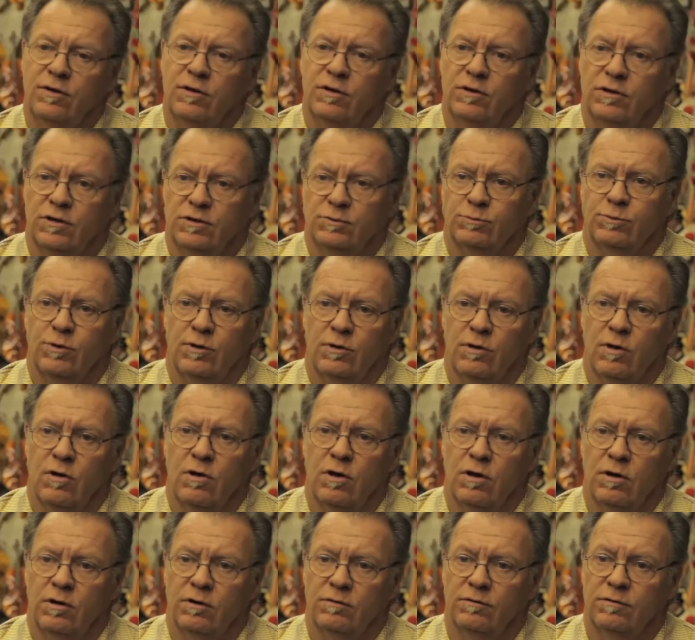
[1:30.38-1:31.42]
theaters with
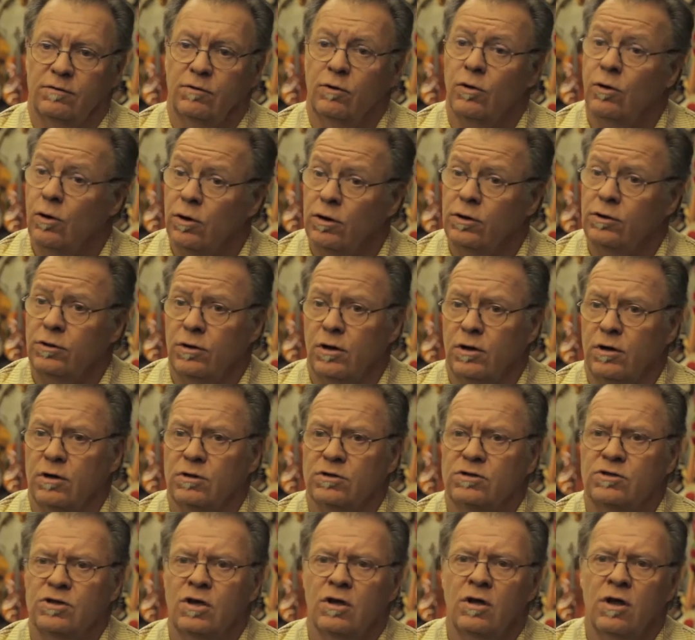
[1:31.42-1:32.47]
long
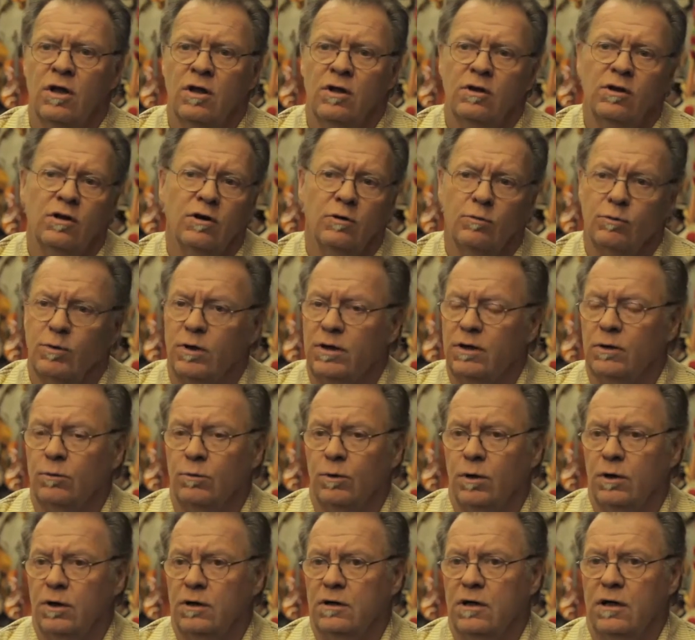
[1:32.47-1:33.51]
courtyards, there really
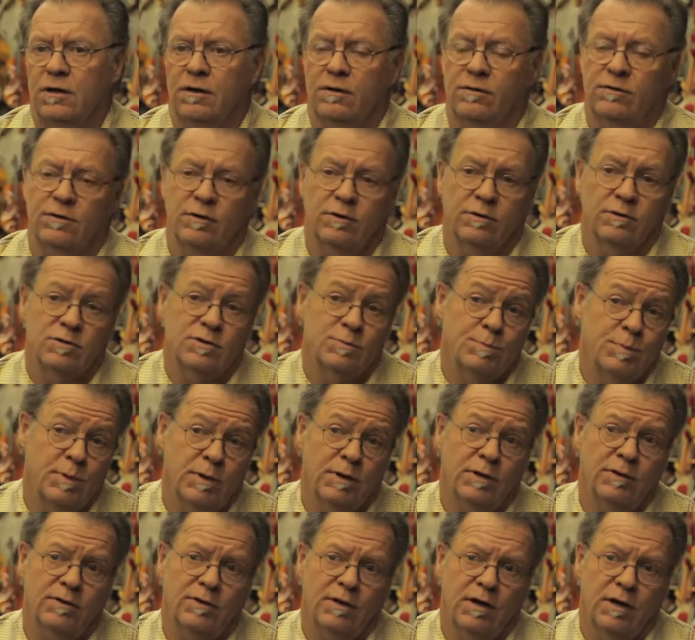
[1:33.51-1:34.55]
weren't a lot of theaters
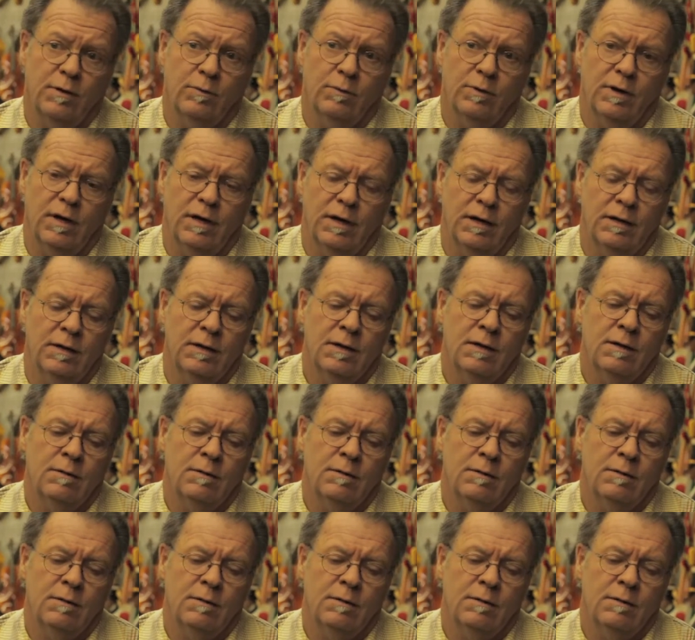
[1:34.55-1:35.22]
built that way.